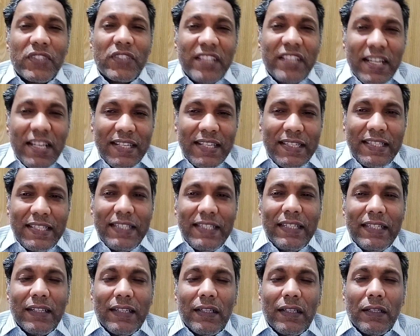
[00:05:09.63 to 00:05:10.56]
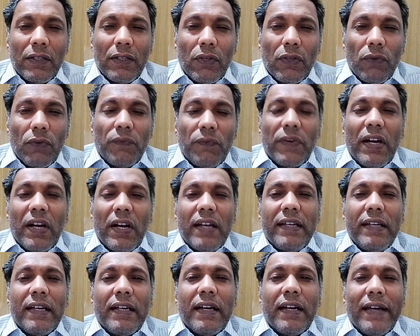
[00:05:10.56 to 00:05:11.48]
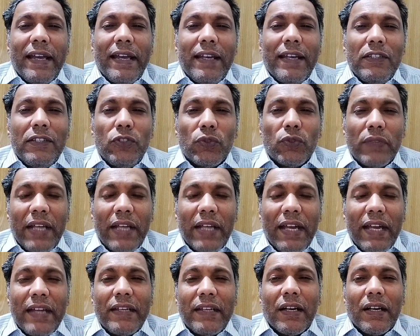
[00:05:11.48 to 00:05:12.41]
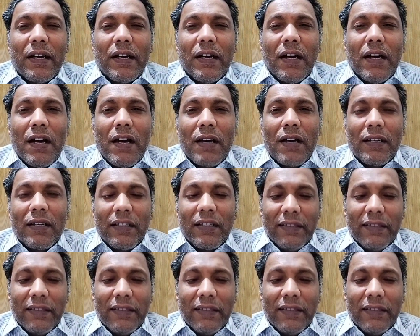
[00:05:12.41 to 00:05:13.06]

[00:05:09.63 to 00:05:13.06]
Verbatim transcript: sincere Rwanda and Uganda are.